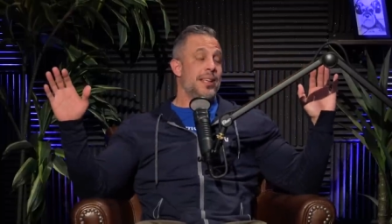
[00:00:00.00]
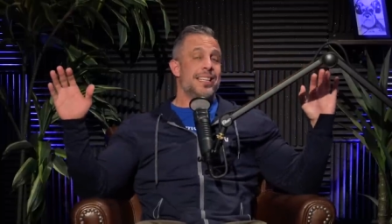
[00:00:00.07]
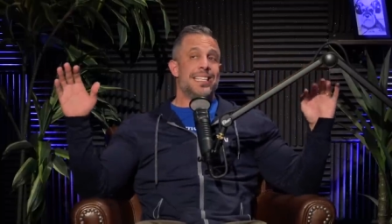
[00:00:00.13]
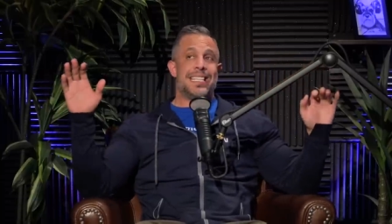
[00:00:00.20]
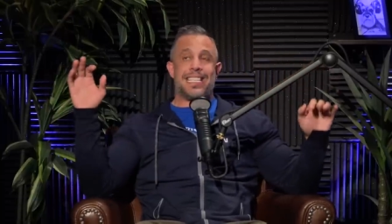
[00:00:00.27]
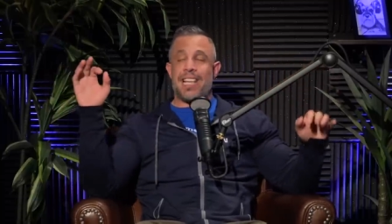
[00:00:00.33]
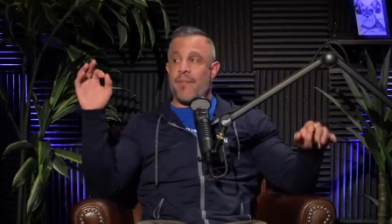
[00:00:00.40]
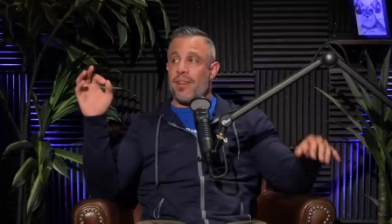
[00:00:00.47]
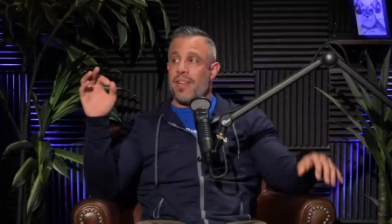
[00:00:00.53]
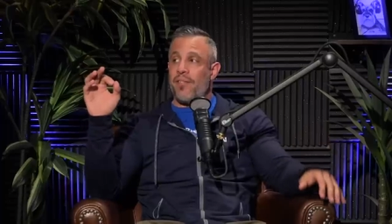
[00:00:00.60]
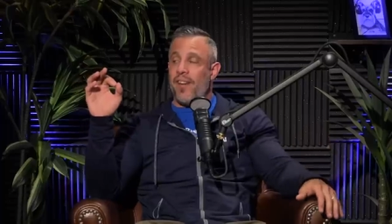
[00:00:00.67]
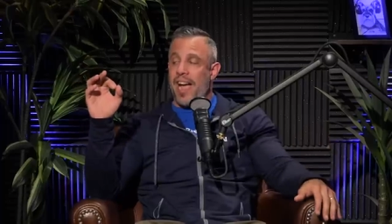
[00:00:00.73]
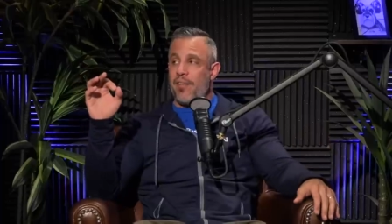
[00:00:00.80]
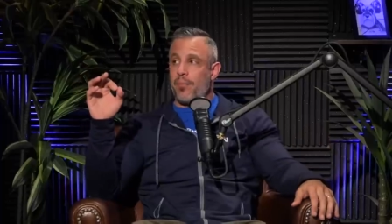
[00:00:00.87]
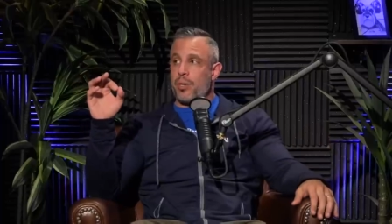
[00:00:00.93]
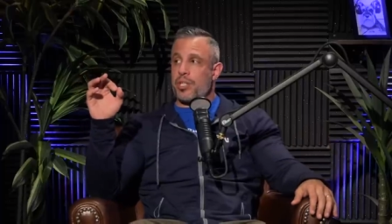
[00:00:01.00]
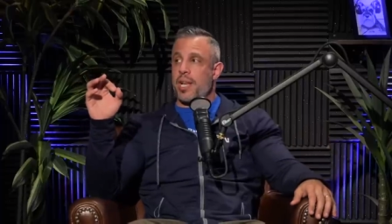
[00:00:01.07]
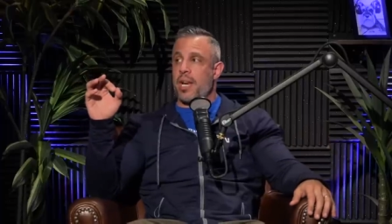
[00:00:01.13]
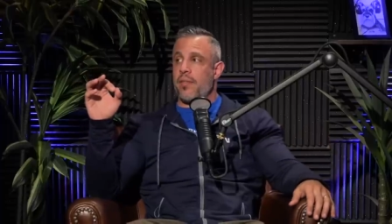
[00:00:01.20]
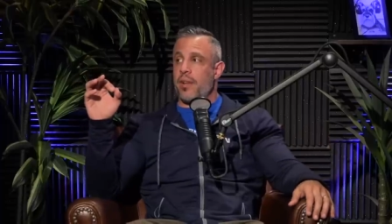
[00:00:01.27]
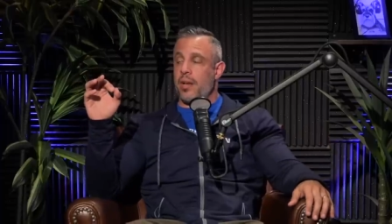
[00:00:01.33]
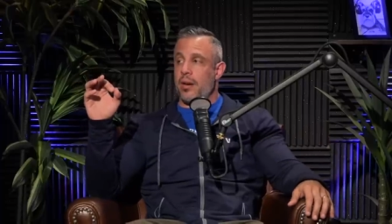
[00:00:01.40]
seventy-five
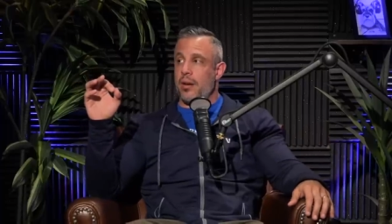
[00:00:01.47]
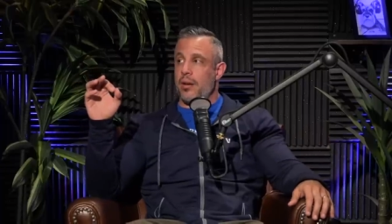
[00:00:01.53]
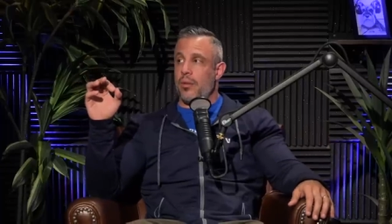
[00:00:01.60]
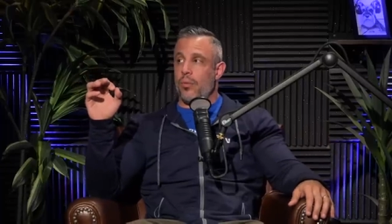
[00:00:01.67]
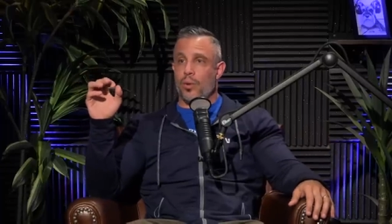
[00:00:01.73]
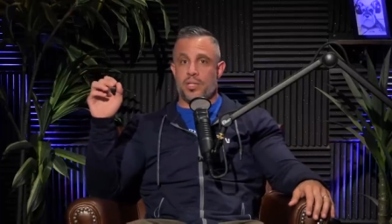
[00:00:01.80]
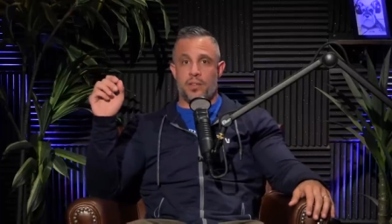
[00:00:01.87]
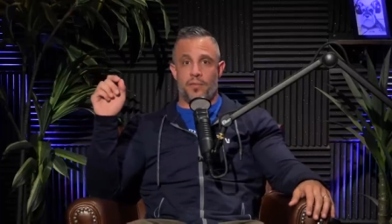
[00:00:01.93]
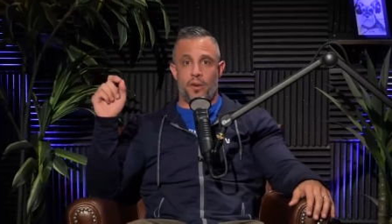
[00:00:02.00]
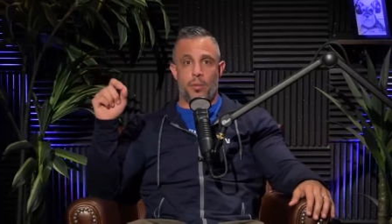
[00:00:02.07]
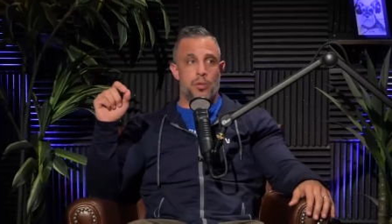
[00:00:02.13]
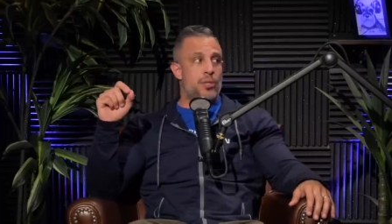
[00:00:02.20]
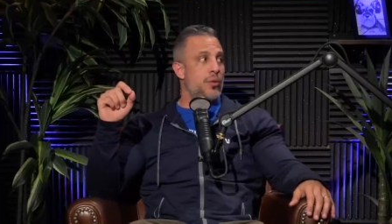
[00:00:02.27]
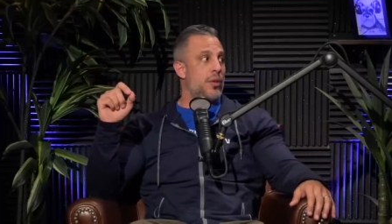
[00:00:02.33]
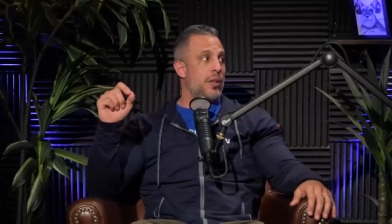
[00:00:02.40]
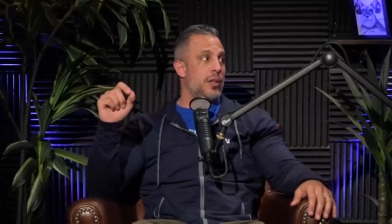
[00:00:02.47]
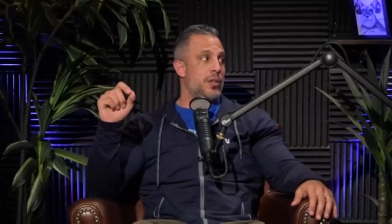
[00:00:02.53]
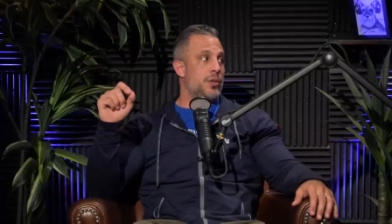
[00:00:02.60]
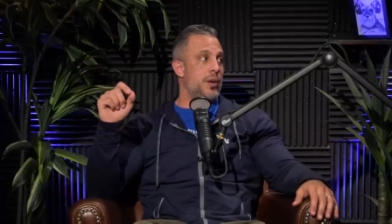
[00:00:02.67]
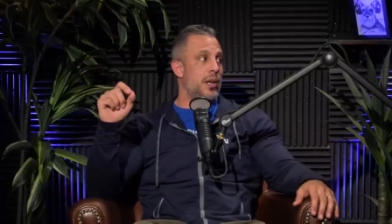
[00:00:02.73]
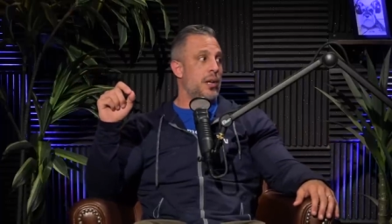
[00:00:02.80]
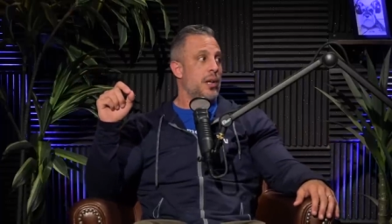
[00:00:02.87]
percent of it yeah. was the pharmaceutical
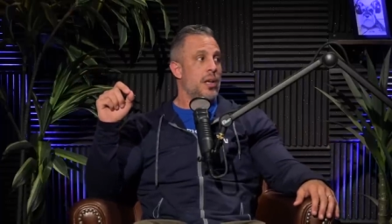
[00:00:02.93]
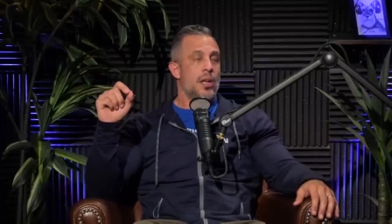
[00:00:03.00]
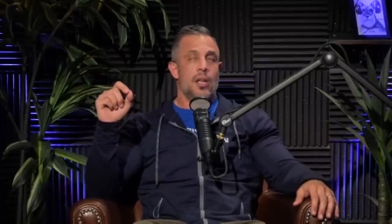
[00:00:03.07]
industry.